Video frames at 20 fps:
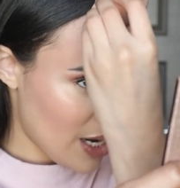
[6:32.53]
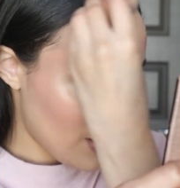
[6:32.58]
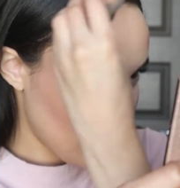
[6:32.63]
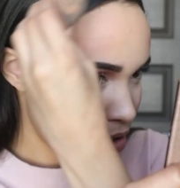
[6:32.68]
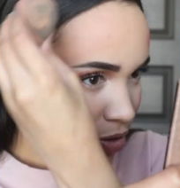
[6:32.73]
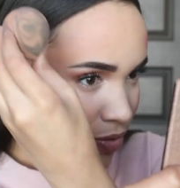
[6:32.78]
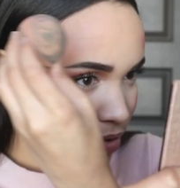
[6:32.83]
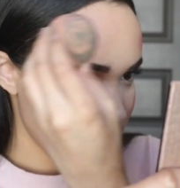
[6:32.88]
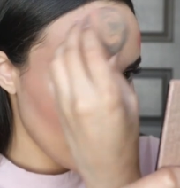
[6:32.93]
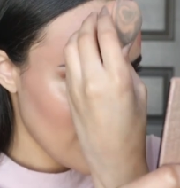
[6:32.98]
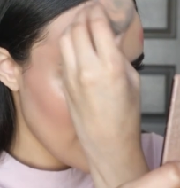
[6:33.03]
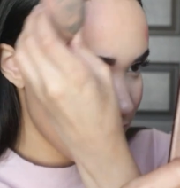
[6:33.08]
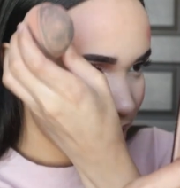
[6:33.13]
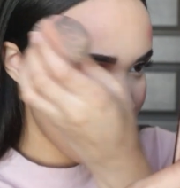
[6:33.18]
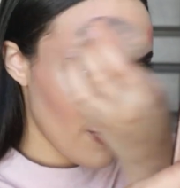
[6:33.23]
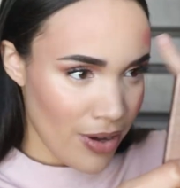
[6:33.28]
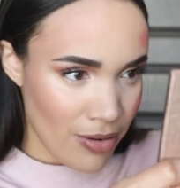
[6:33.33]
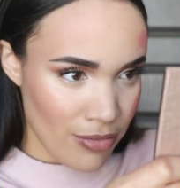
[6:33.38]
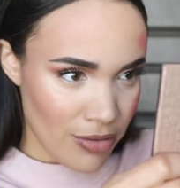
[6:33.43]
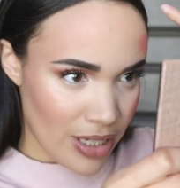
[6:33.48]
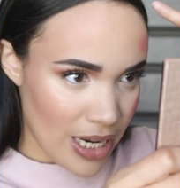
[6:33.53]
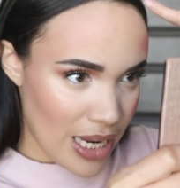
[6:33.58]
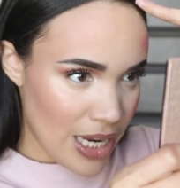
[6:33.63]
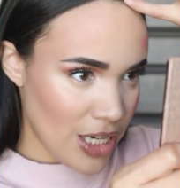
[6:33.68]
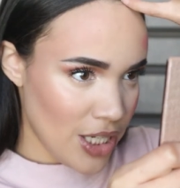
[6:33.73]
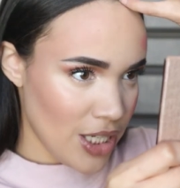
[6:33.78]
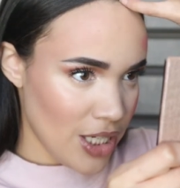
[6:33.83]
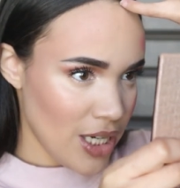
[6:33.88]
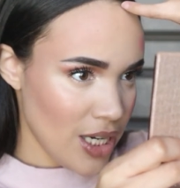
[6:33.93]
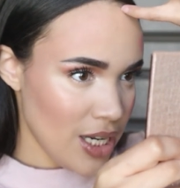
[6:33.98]
I don't know if it's like the
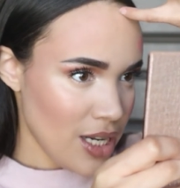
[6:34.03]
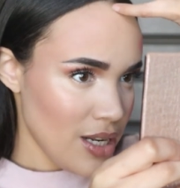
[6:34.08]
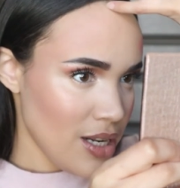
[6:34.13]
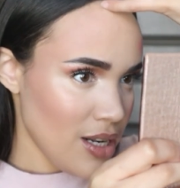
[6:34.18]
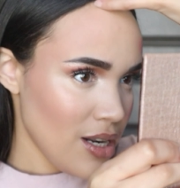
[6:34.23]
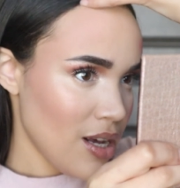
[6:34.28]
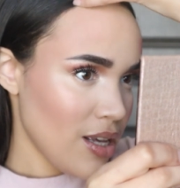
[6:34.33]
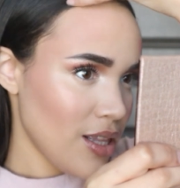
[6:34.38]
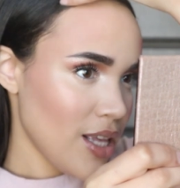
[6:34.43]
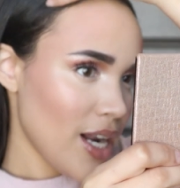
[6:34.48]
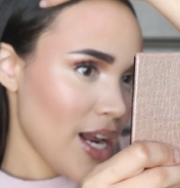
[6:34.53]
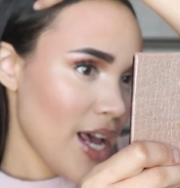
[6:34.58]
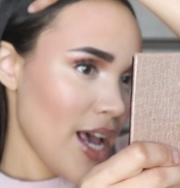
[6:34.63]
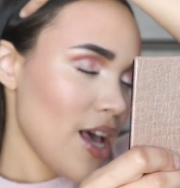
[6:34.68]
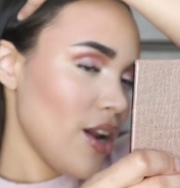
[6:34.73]
foundation that I